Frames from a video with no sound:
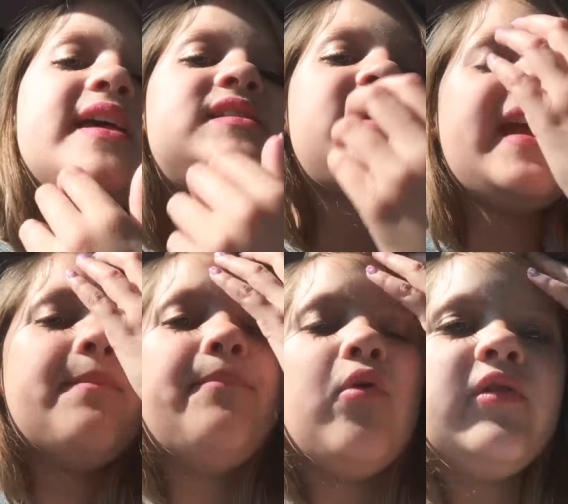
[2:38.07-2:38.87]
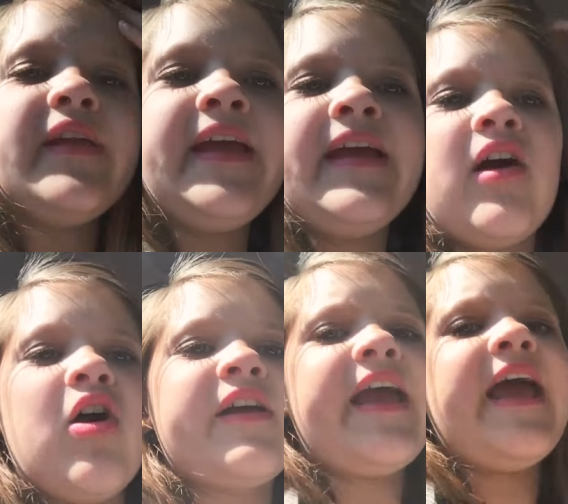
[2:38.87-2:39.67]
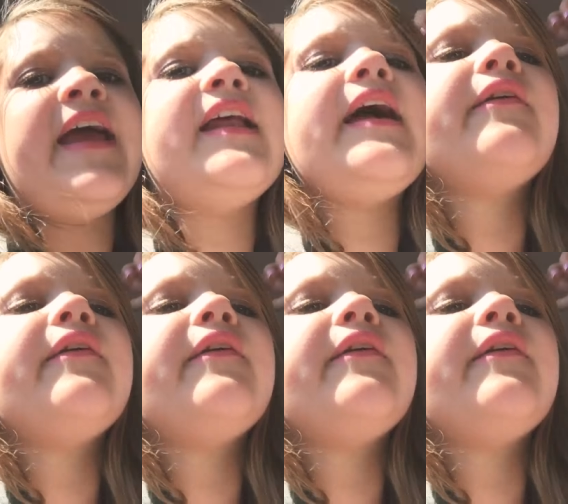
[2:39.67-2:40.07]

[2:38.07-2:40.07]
It's like a bowling arcade but area.